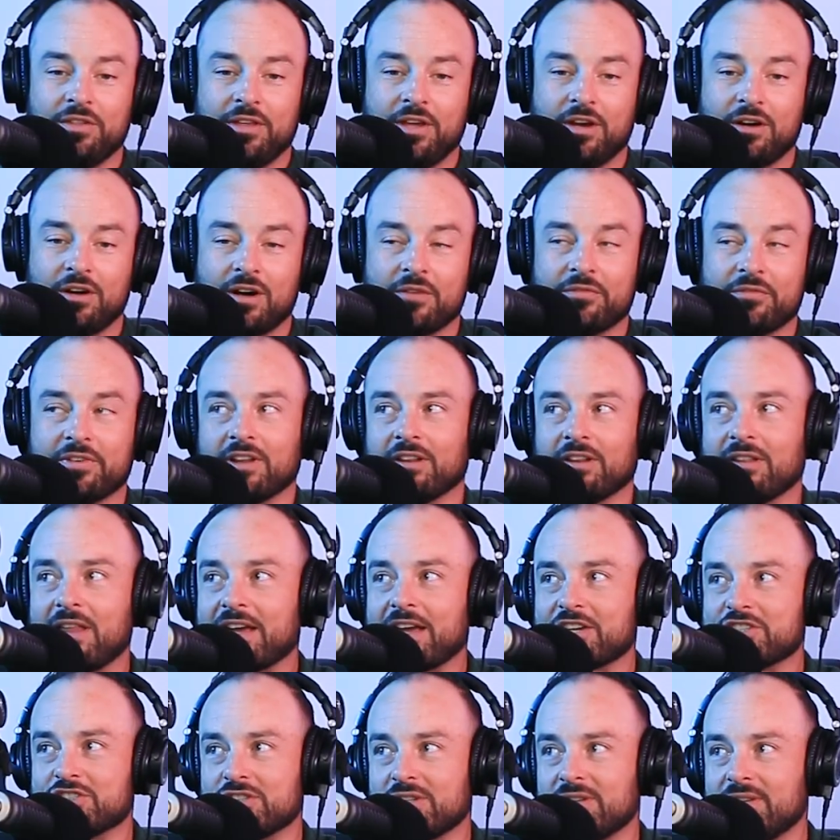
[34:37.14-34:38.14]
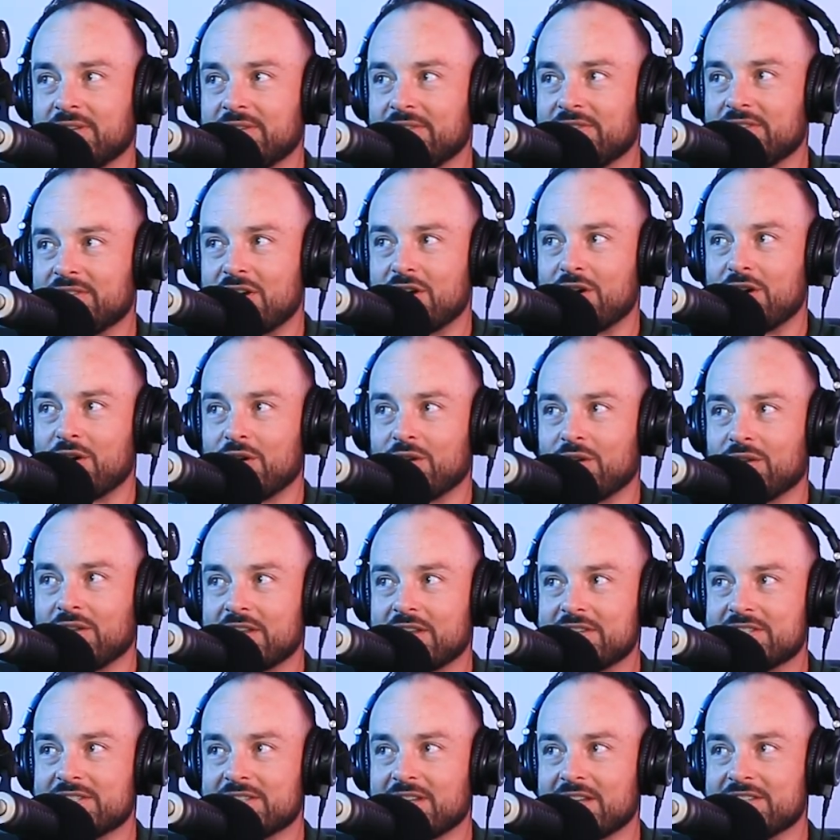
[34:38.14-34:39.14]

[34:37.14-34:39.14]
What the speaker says: the year of an election, so let's